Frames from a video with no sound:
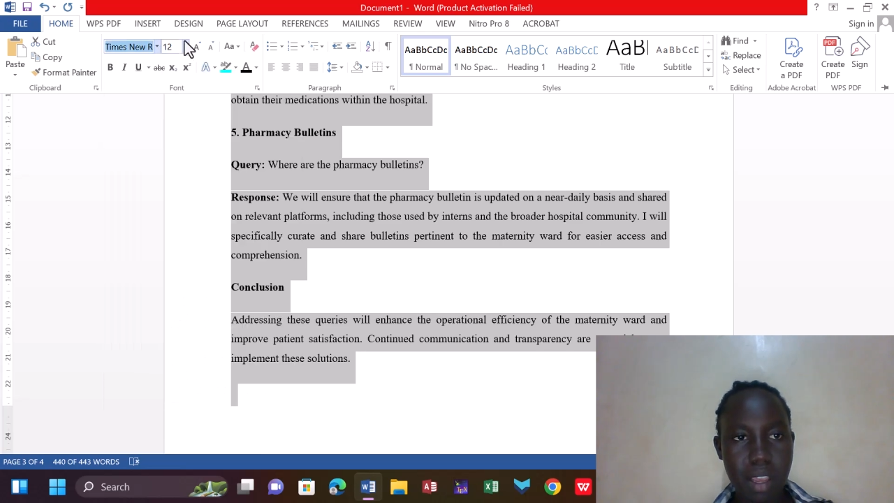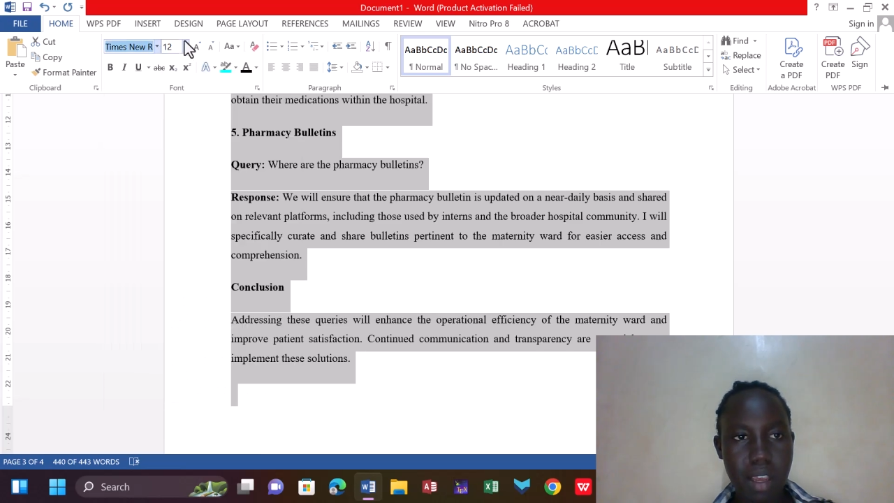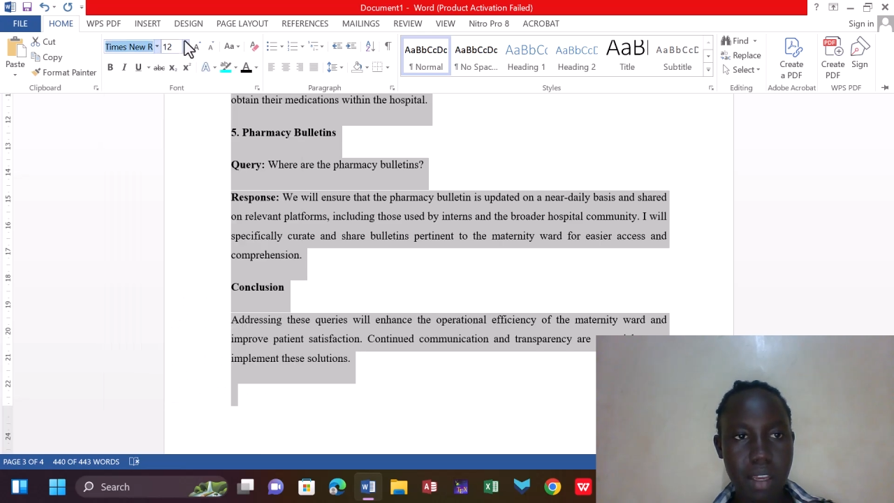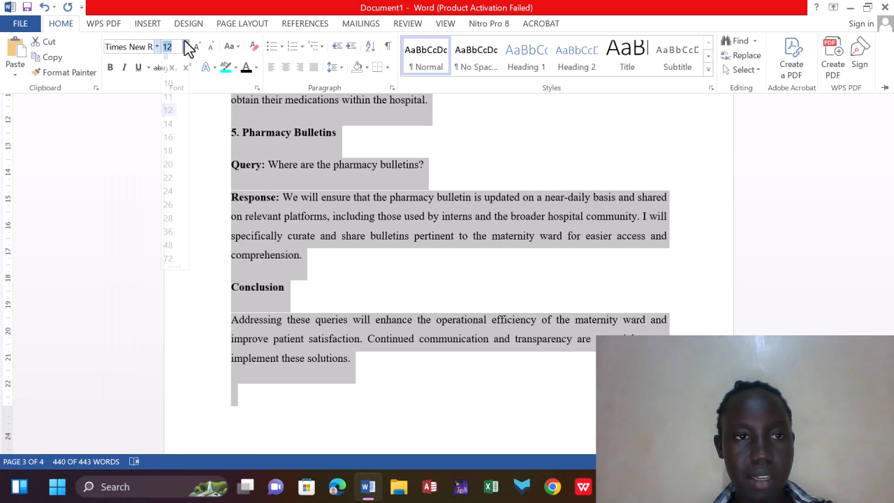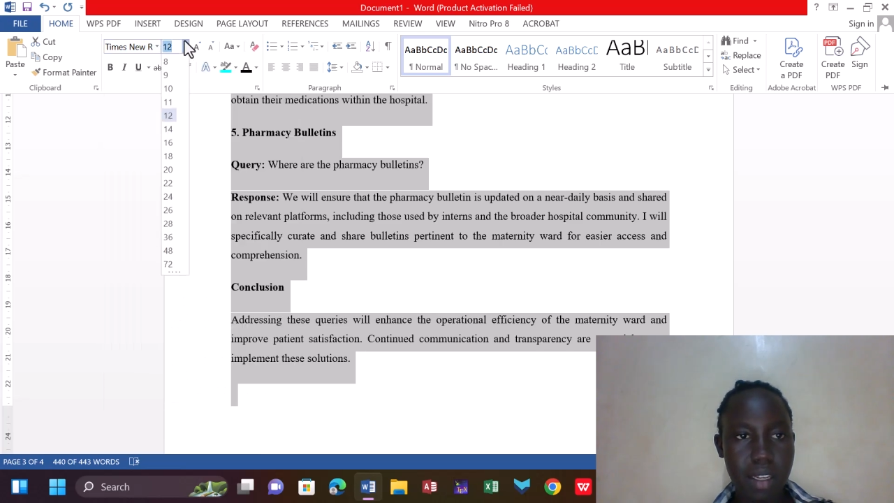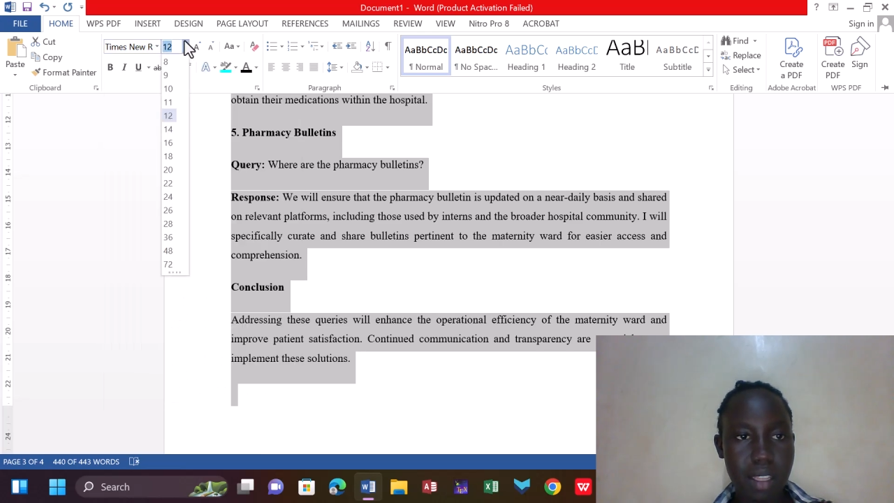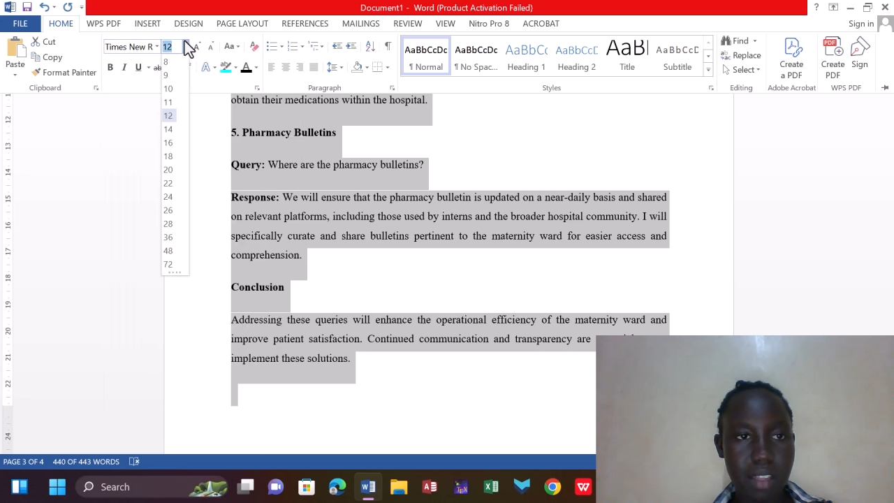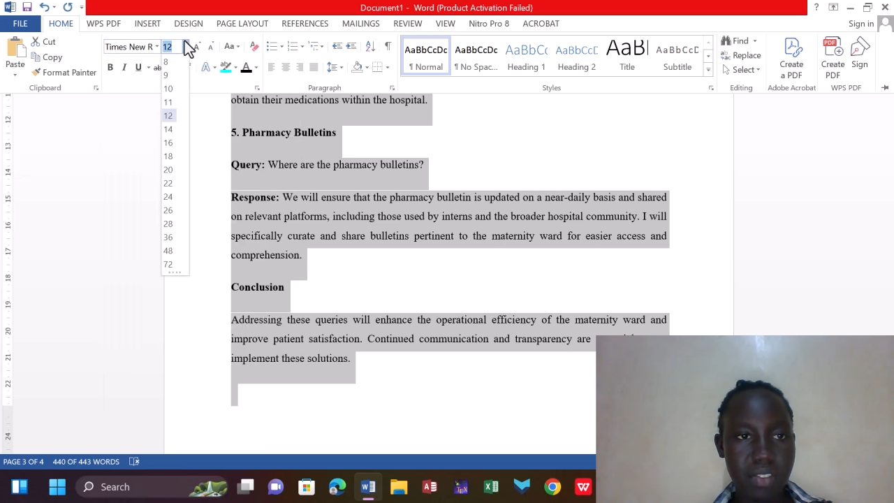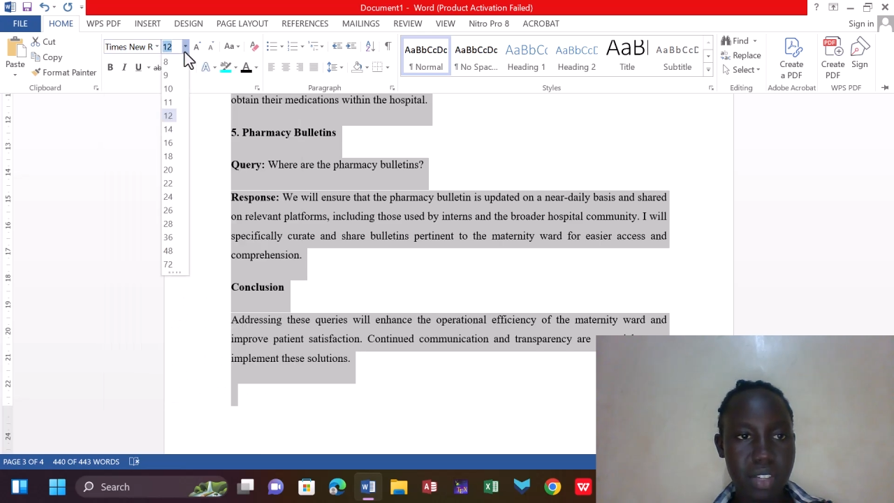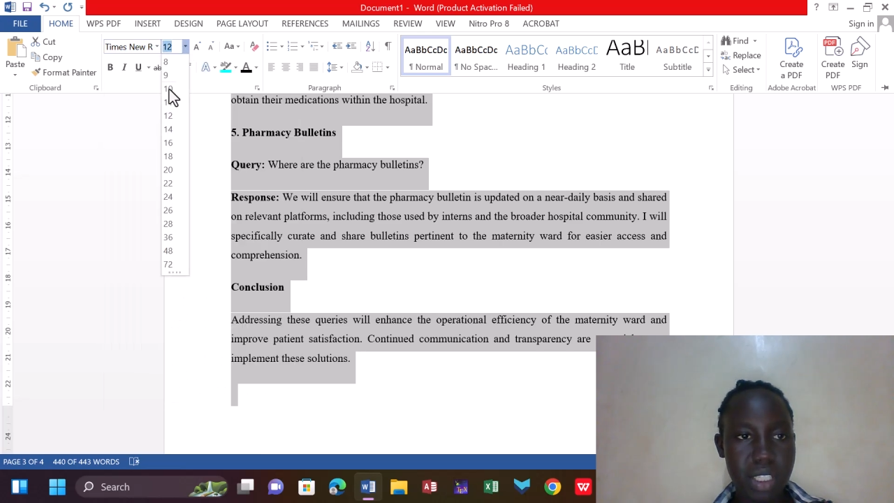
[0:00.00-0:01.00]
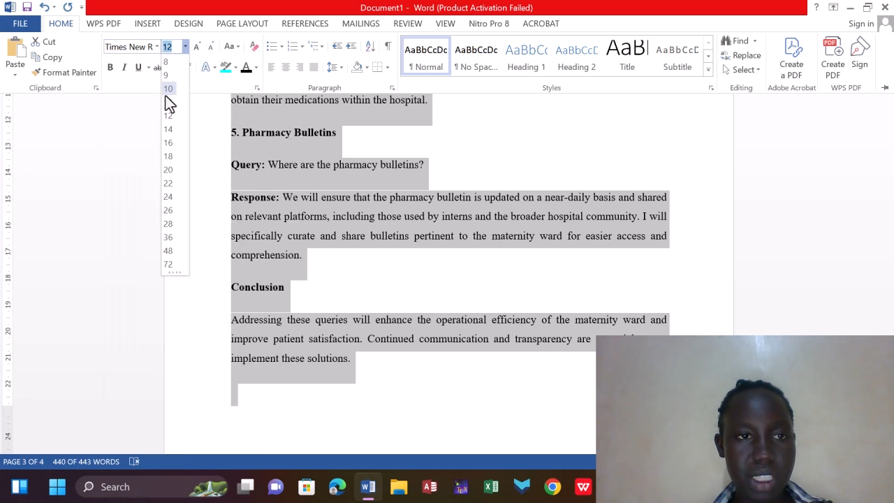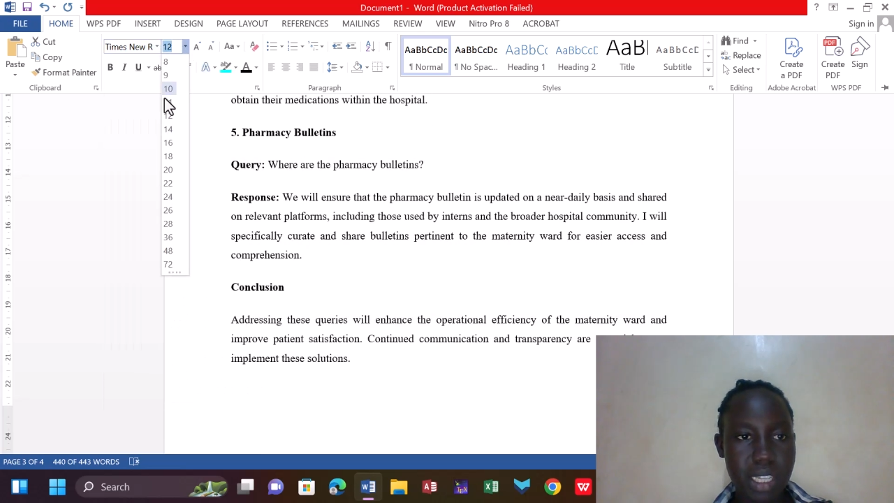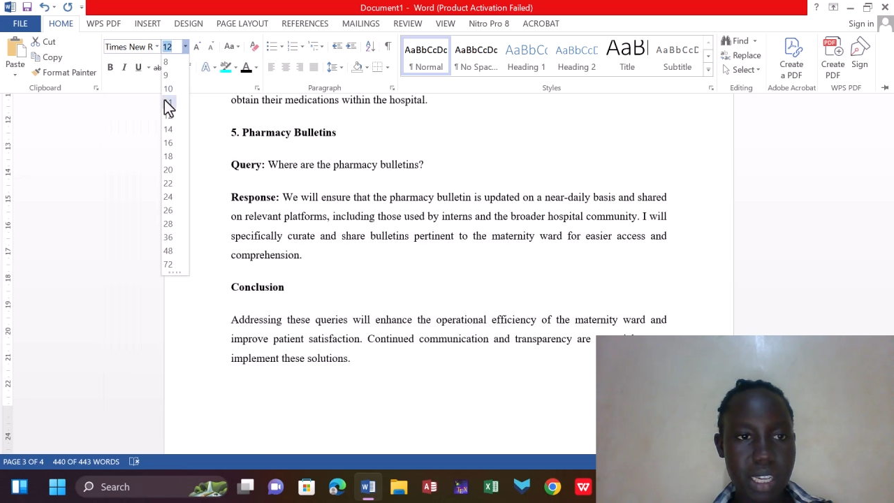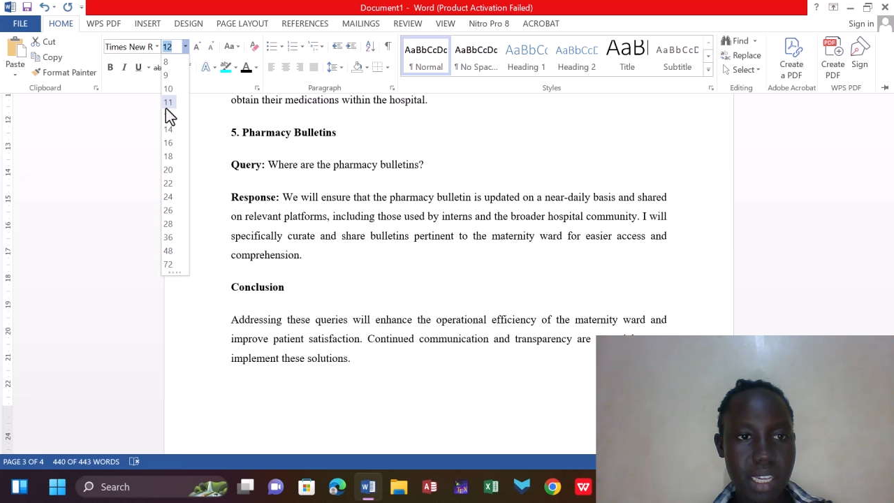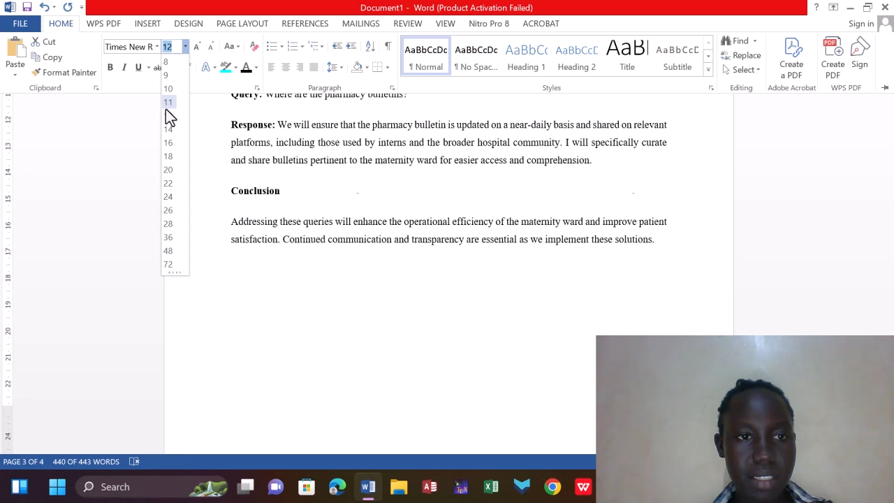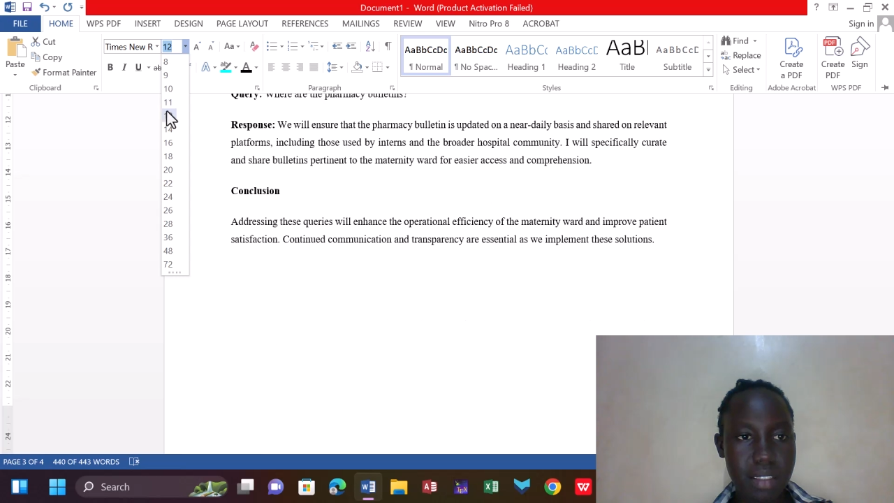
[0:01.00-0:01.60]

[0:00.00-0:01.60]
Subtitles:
and the font size